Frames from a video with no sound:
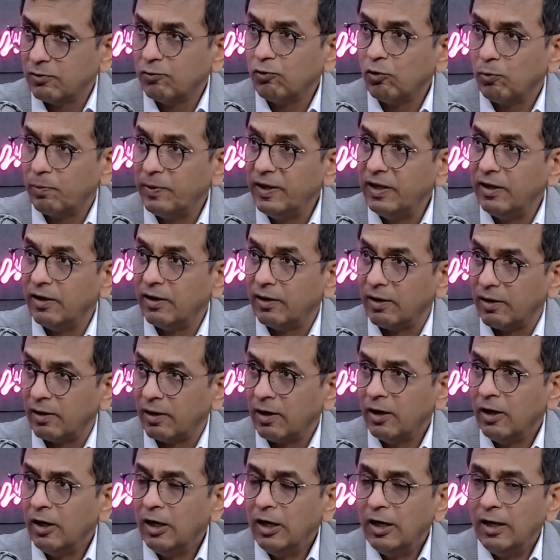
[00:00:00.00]
of opinion,
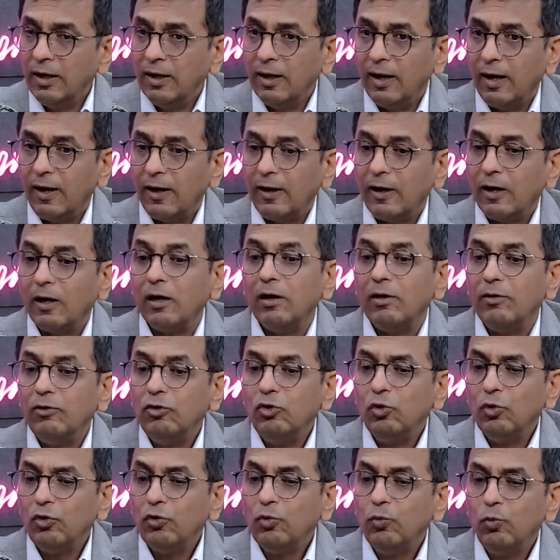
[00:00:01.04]

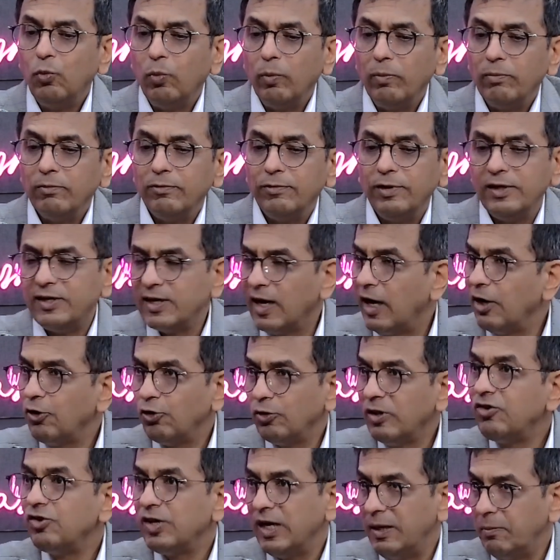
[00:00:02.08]
you'd retire to
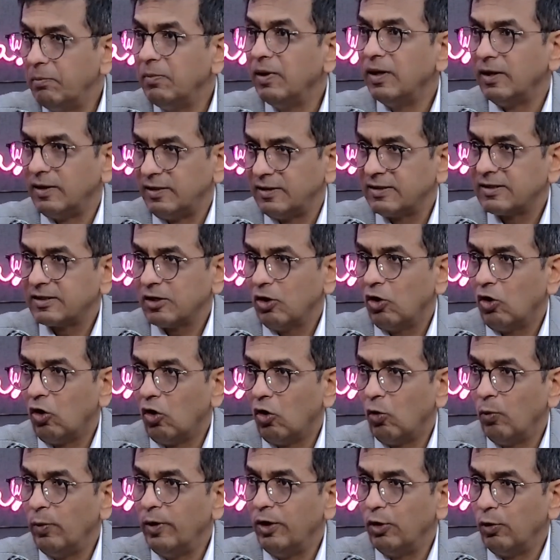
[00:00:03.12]
the chambers,
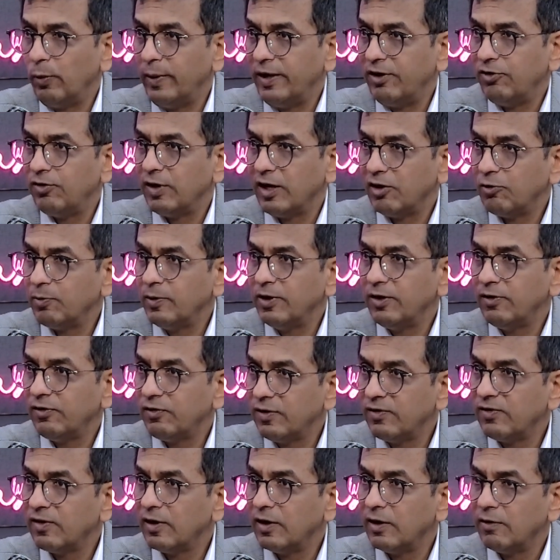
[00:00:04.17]
or when judgment is
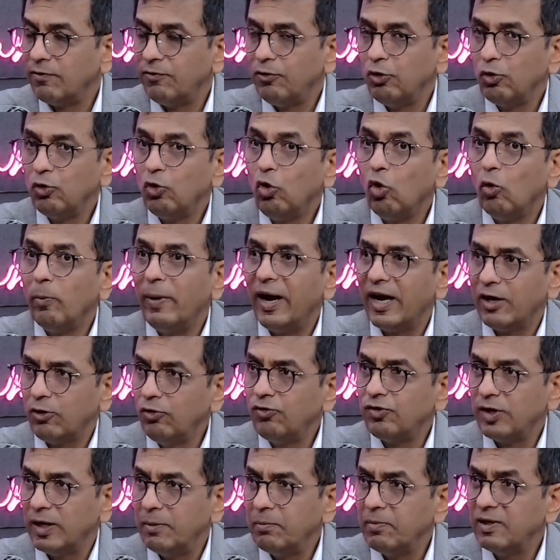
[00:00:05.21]
reserved, you'd go back to
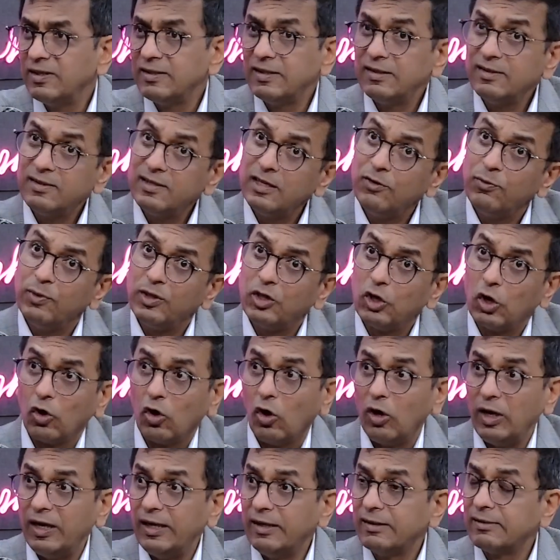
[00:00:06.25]
chambers and sit with your
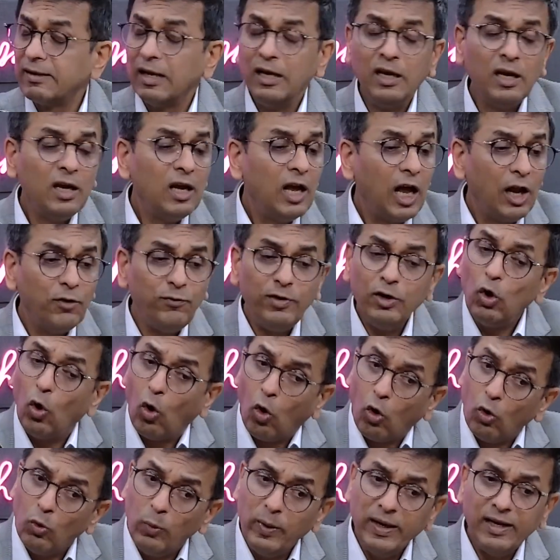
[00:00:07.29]
colleagues. And we'd
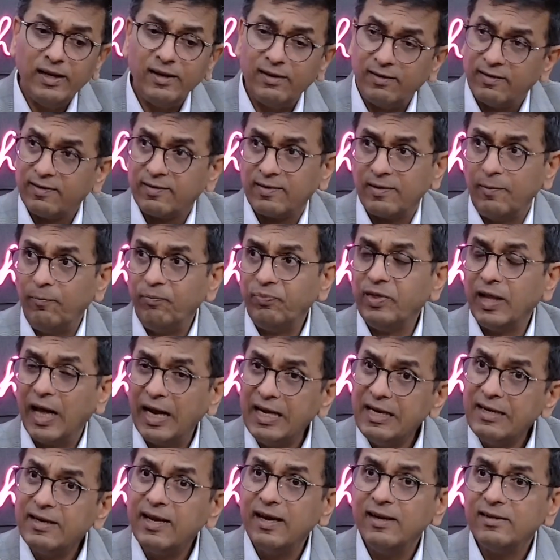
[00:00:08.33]
always,
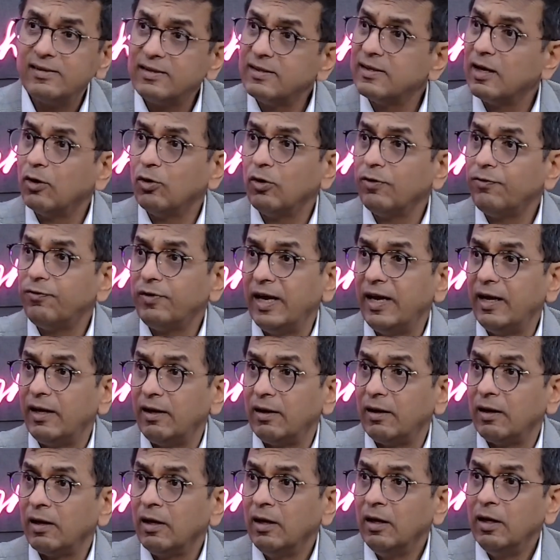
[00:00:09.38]
9 cases out of
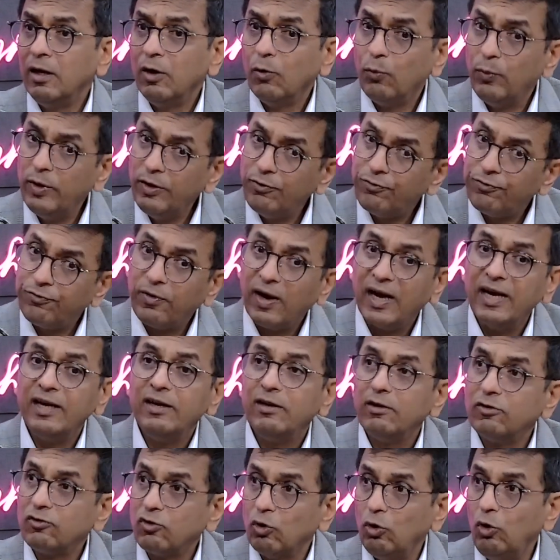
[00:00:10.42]
10, we'd find
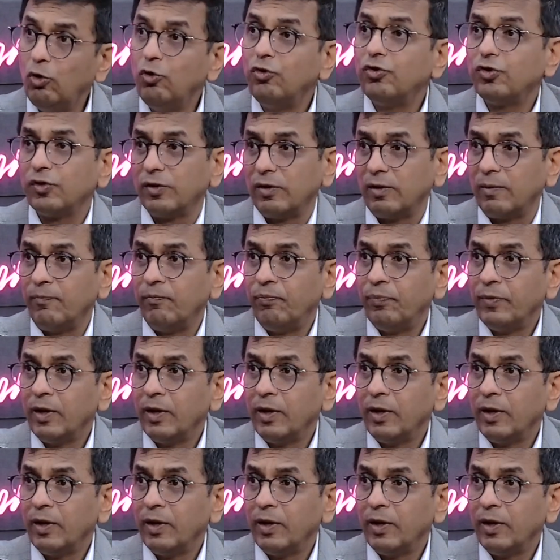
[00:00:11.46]
a solution.